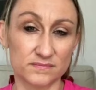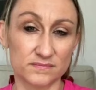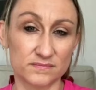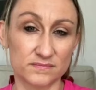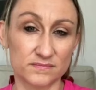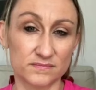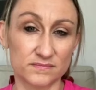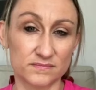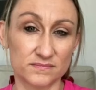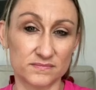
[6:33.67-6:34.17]

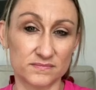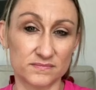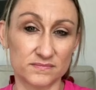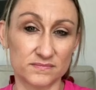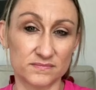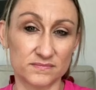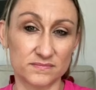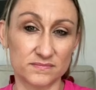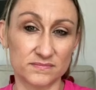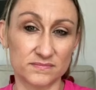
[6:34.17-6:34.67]

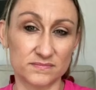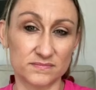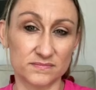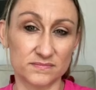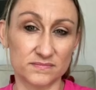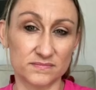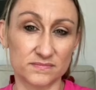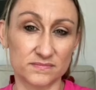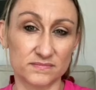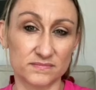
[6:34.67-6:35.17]

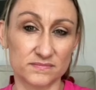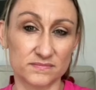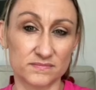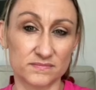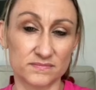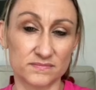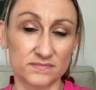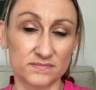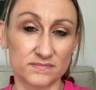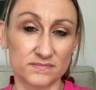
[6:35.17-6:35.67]

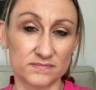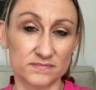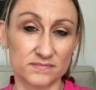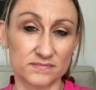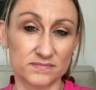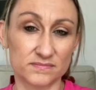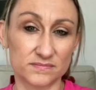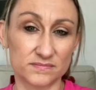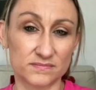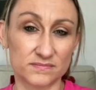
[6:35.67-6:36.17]

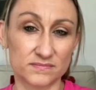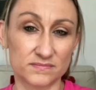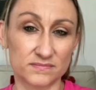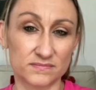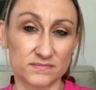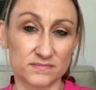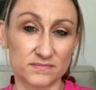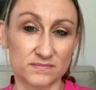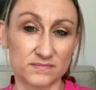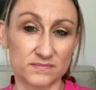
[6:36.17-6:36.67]

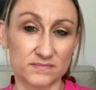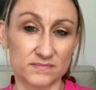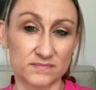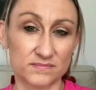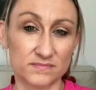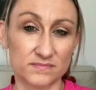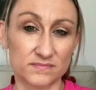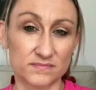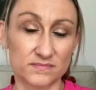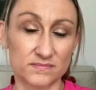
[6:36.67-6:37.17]

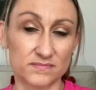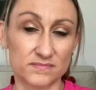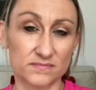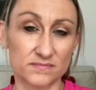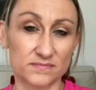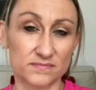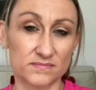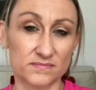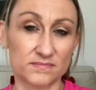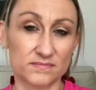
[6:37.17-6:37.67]

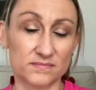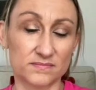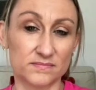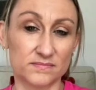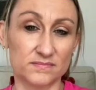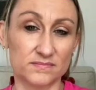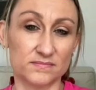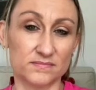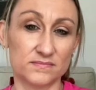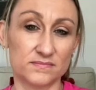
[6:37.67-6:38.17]

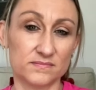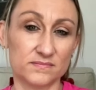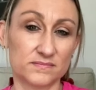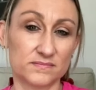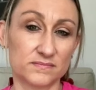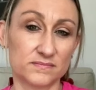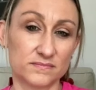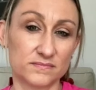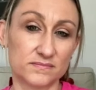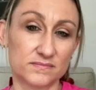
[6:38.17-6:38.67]

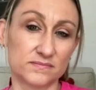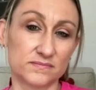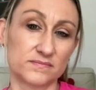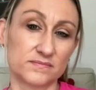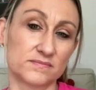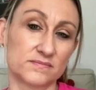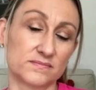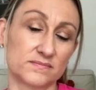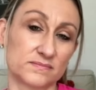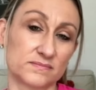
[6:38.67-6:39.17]

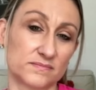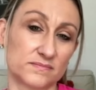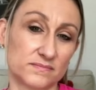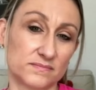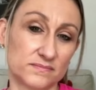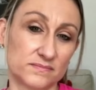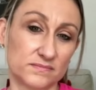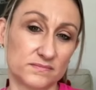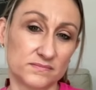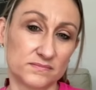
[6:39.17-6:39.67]

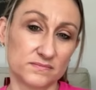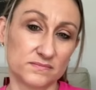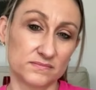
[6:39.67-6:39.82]
This person isn't speaking.